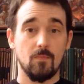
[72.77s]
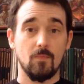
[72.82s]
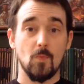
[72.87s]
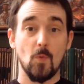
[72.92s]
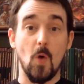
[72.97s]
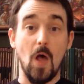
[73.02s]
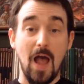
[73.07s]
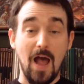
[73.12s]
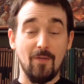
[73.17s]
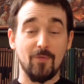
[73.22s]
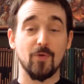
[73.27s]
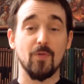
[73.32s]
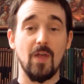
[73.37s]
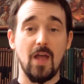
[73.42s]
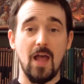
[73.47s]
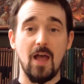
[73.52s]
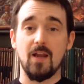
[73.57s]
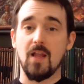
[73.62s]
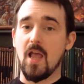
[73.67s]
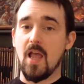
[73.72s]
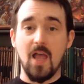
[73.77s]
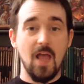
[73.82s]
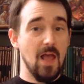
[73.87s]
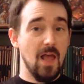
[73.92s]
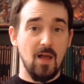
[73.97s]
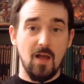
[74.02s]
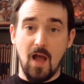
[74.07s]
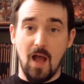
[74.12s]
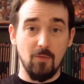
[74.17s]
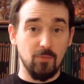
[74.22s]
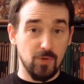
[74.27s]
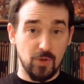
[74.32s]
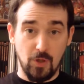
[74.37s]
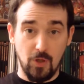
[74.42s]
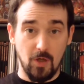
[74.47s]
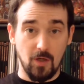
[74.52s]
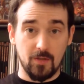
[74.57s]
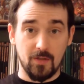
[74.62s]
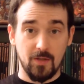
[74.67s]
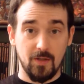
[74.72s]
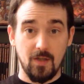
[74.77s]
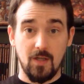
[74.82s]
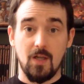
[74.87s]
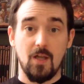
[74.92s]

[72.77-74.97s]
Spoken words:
Well, after that, I was hooked.